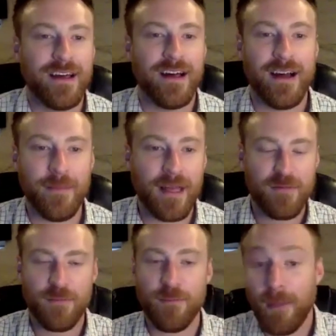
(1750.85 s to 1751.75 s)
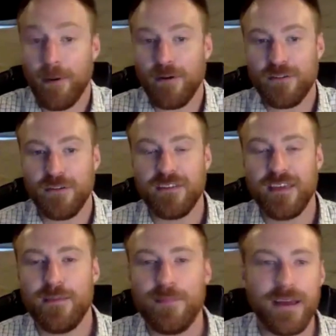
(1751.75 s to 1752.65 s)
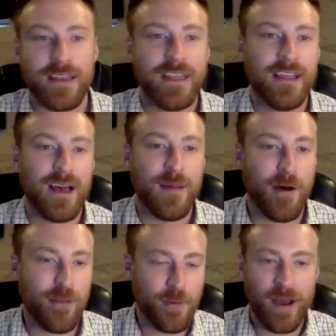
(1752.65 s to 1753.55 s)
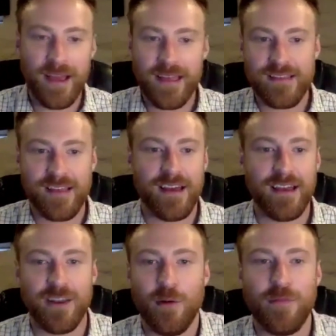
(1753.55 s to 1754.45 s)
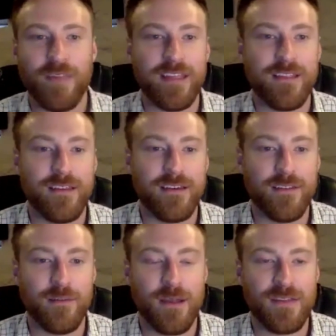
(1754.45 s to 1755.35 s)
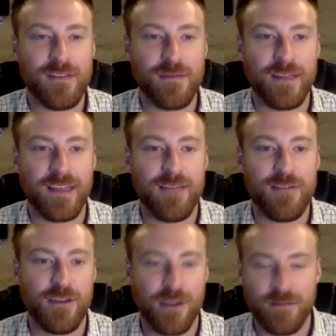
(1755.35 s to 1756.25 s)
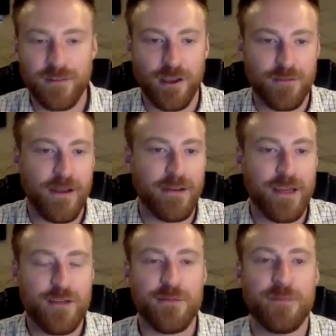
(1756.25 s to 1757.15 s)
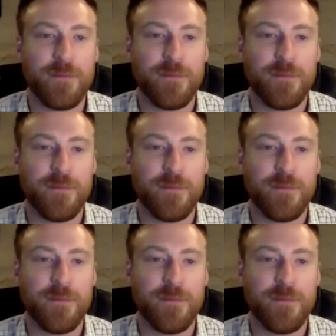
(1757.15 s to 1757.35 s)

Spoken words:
that's my personal tip. But otherwise, hopefully the rest of this really gives you a good foundation.